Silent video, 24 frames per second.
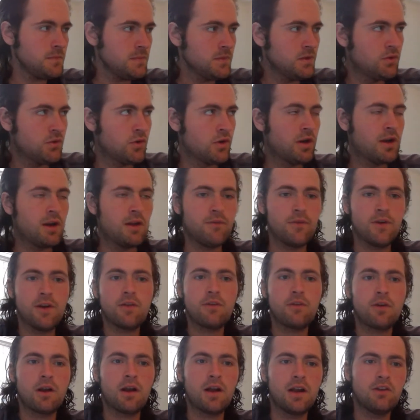They're going to have
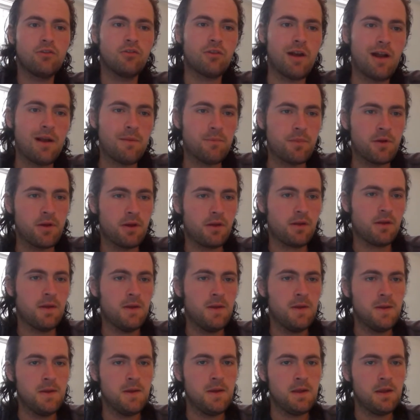another high draft pick.
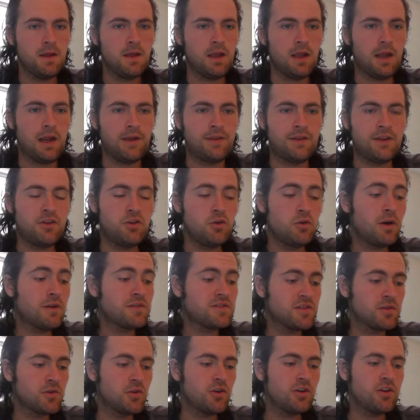And they do have
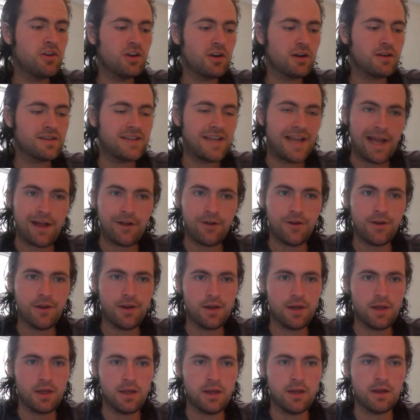some good young
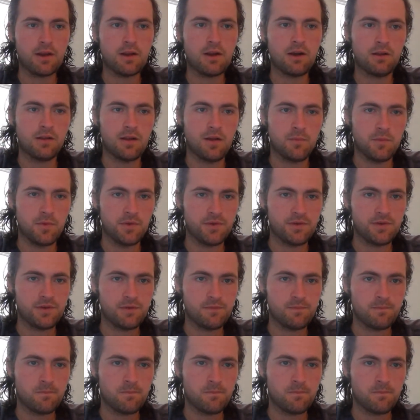talent in Columbus.